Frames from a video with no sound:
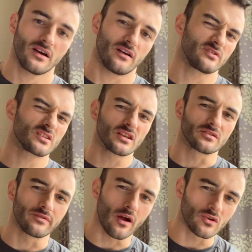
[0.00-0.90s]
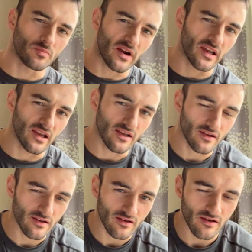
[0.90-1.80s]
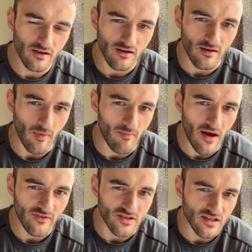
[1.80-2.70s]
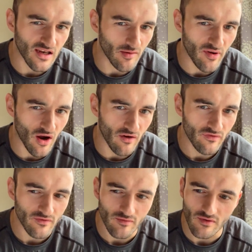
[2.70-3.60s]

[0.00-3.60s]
I've just done some notes back here. My maths is a little bit off.